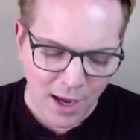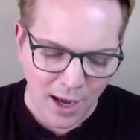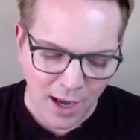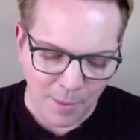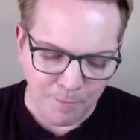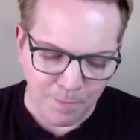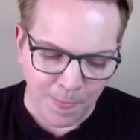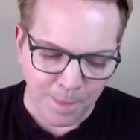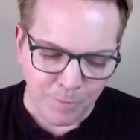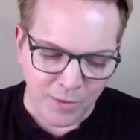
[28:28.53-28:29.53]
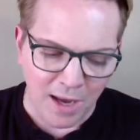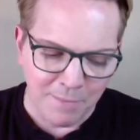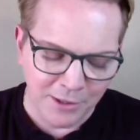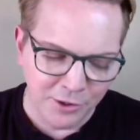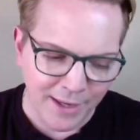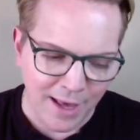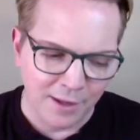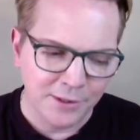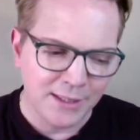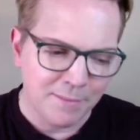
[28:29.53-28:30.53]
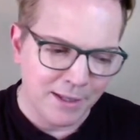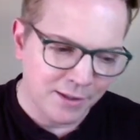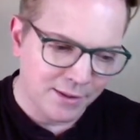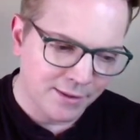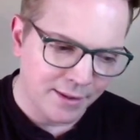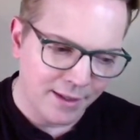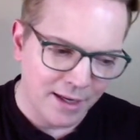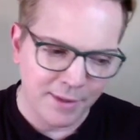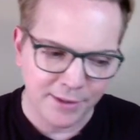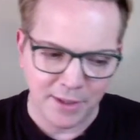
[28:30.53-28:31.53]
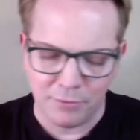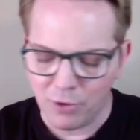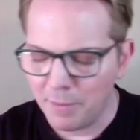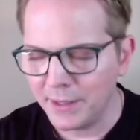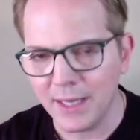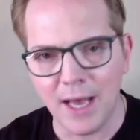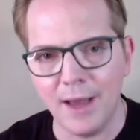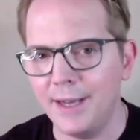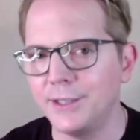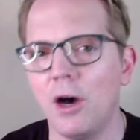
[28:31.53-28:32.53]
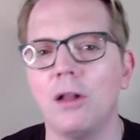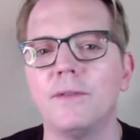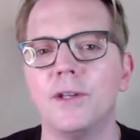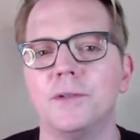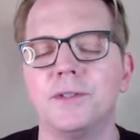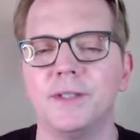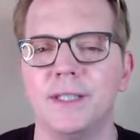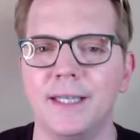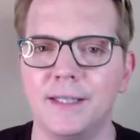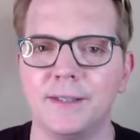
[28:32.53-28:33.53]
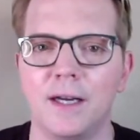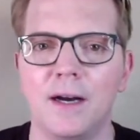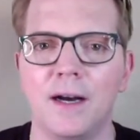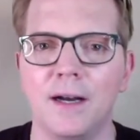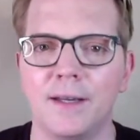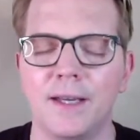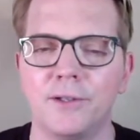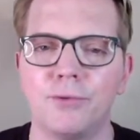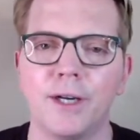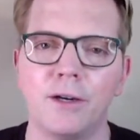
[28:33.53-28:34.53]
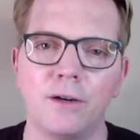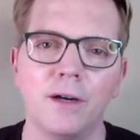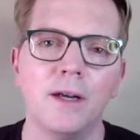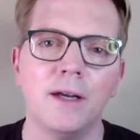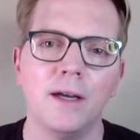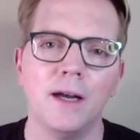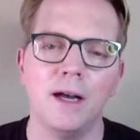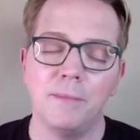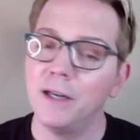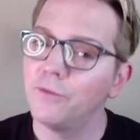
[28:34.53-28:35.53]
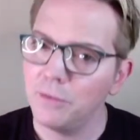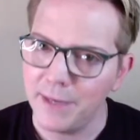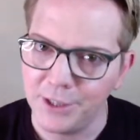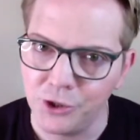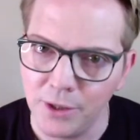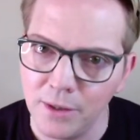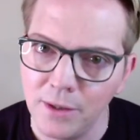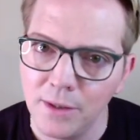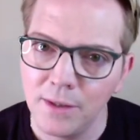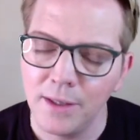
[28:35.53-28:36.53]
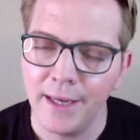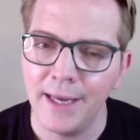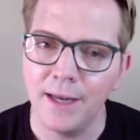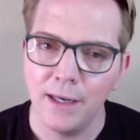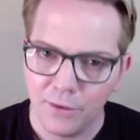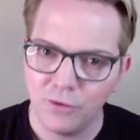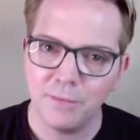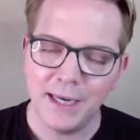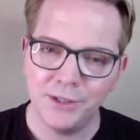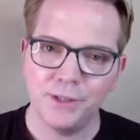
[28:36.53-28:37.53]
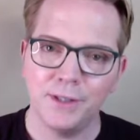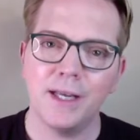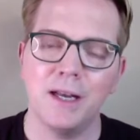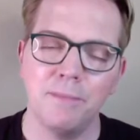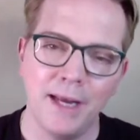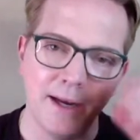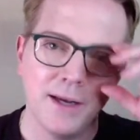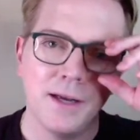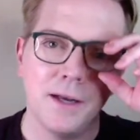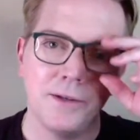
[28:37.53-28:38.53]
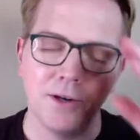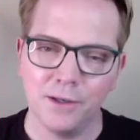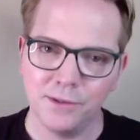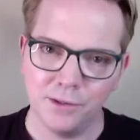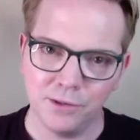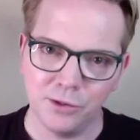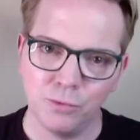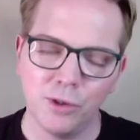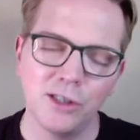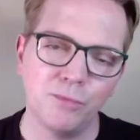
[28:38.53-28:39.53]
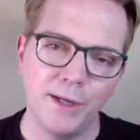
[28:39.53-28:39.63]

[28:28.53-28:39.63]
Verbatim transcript: Um, I mentioned allergies, I mentioned sun damage, uh, rubbing the eyes, all of those things uh, can trigger uh, inflammation, and inflammation can make dark circles worse.